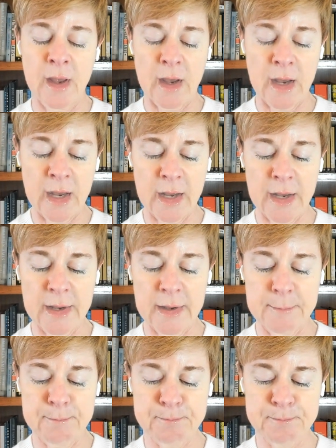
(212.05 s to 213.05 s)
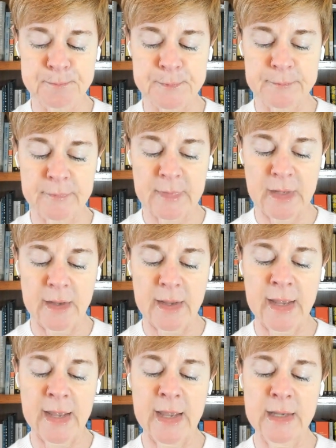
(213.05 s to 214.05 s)
And
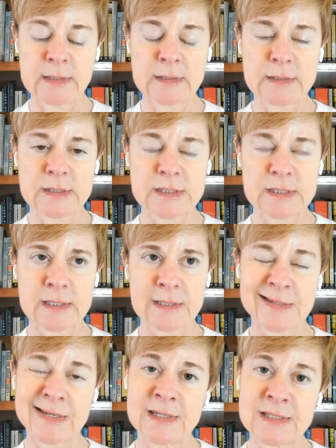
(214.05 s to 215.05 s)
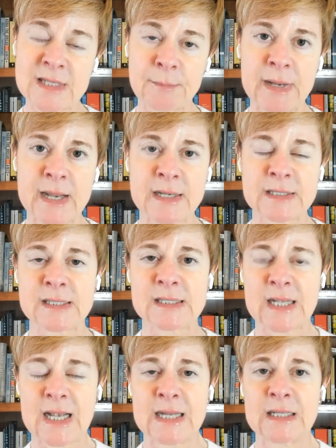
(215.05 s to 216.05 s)
in some cases,
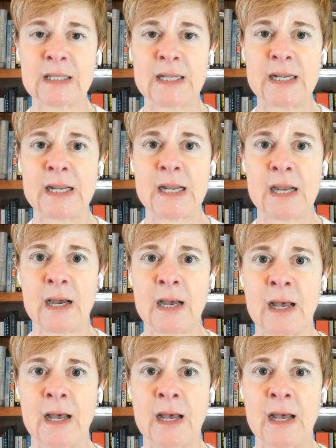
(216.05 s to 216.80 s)
sadly,